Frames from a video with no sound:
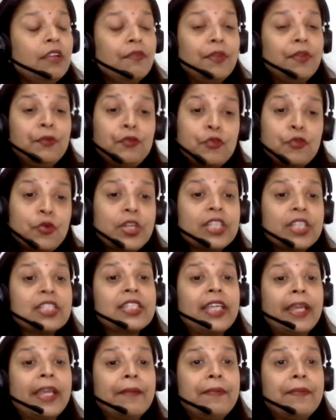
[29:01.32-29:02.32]

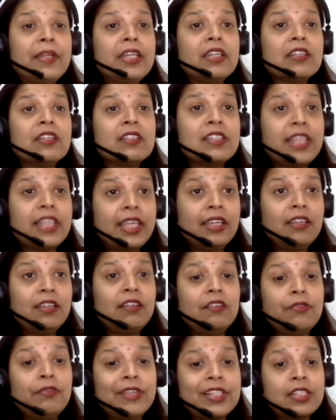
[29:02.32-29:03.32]
in a zinc
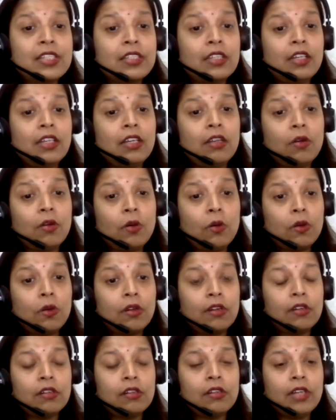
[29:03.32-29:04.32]
vessel
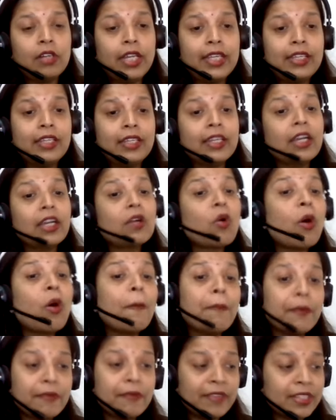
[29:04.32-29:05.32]
or like in a
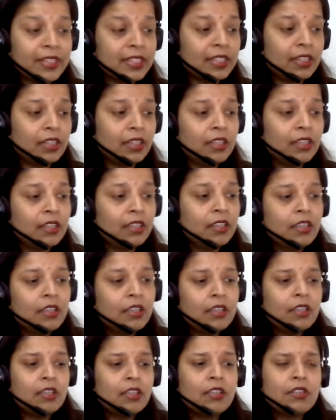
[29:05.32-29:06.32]
copper vessel,
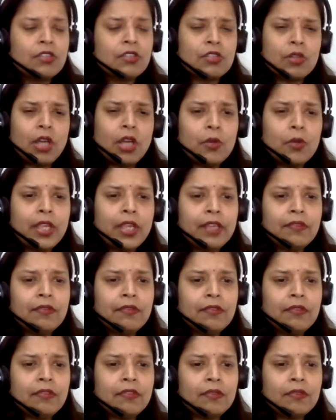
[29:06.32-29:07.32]
so how
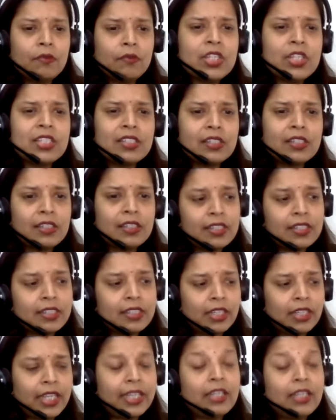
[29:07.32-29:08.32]
can, what is the
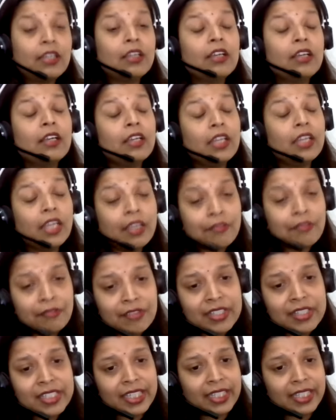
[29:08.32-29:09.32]
reason? Like if
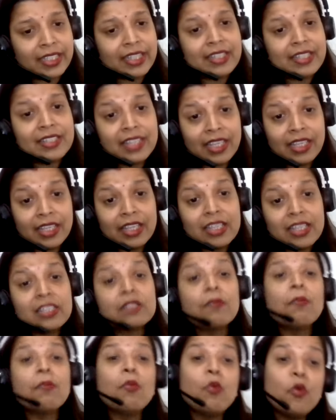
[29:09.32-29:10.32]
we say that zinc is
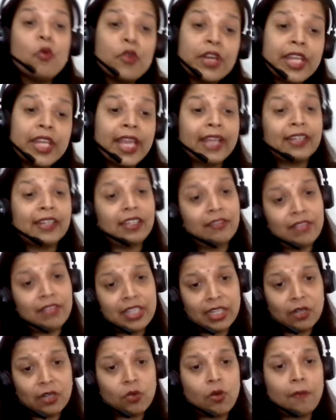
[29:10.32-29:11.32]
more reactive
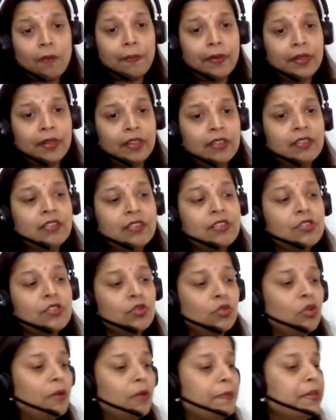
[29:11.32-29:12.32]
than copper, so
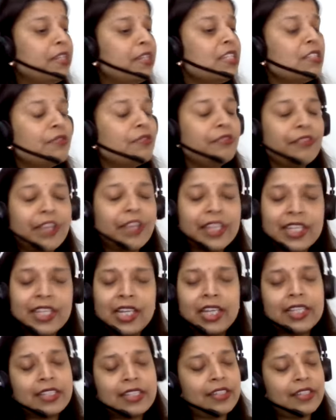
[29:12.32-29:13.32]
copper is very
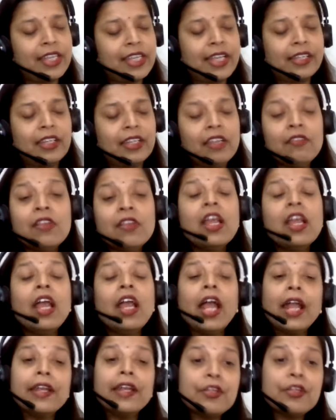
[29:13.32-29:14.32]
less reactive,
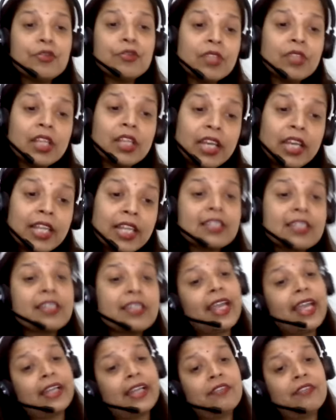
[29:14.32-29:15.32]
and due to the less
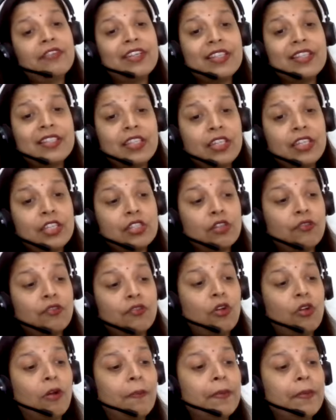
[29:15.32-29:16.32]
reactivity series of
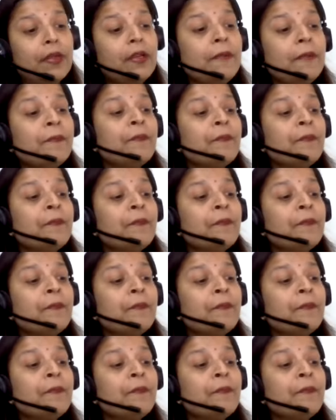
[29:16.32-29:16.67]
copper,